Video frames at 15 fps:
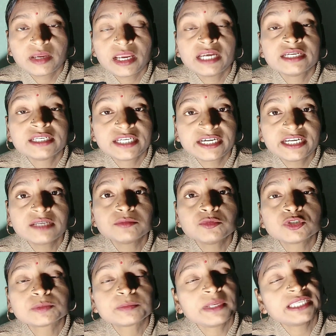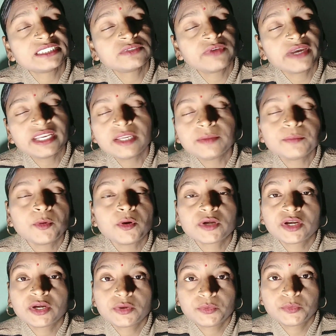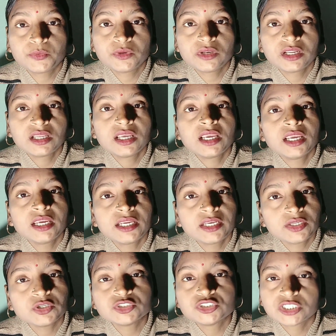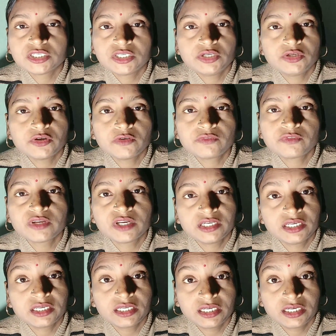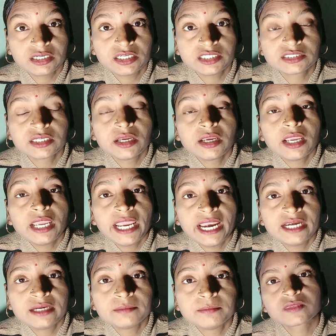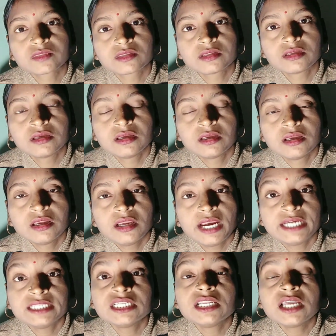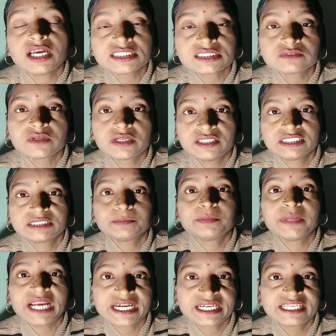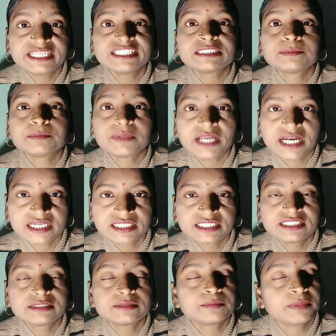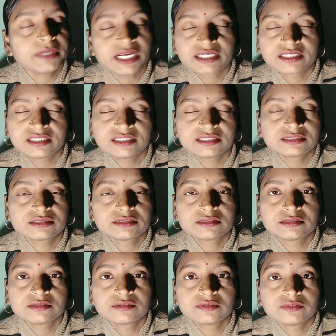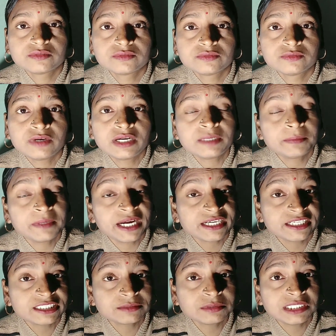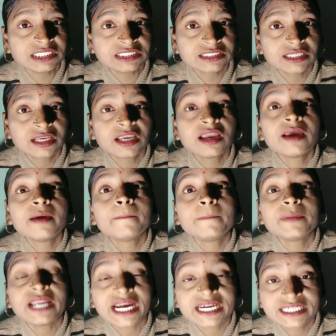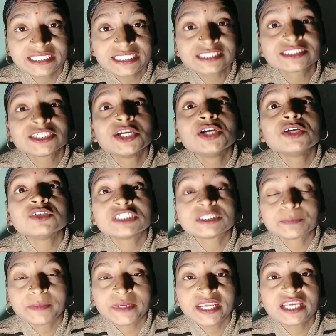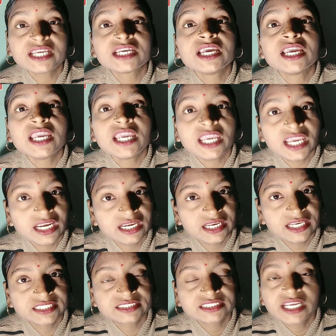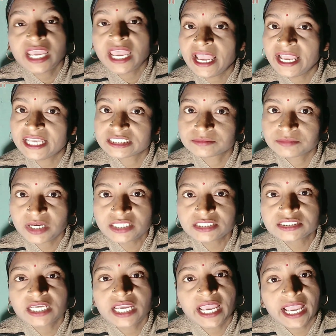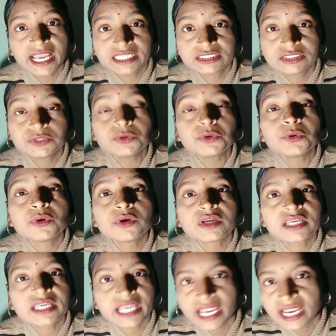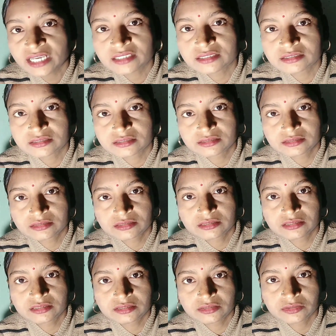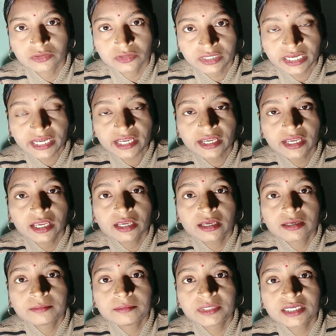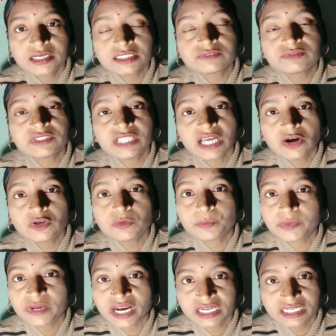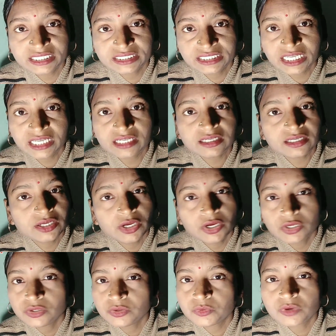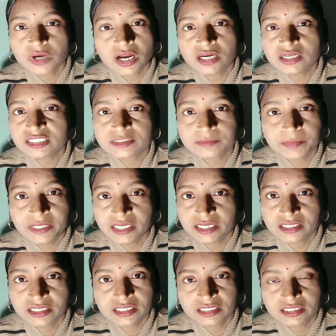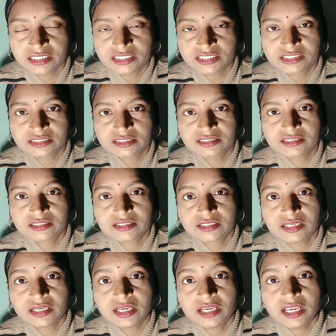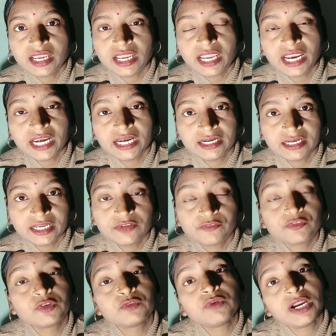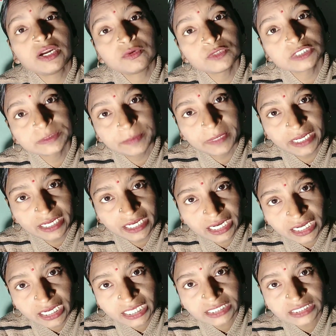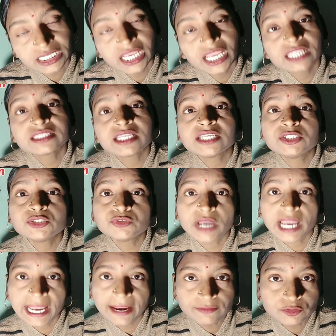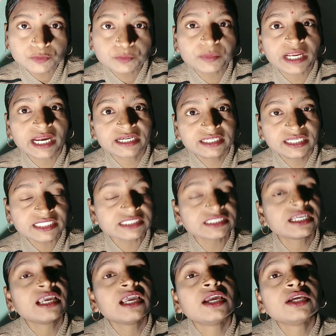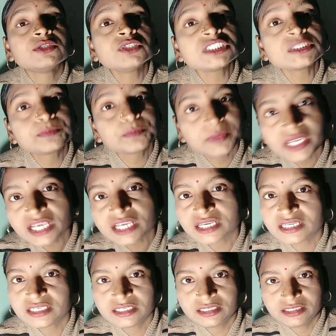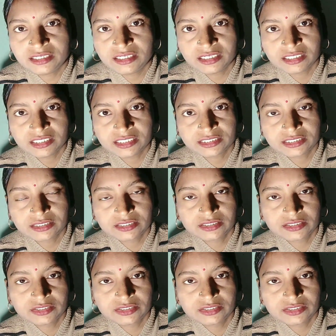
and reading books plays a very important role in your journey of learning English. And and the last one is practice, practice, practice. What practice means? practice to speak English as much as you can. Okay, because without practicing you can't speak English, and if you want to speak English then you have to practice to speak in English,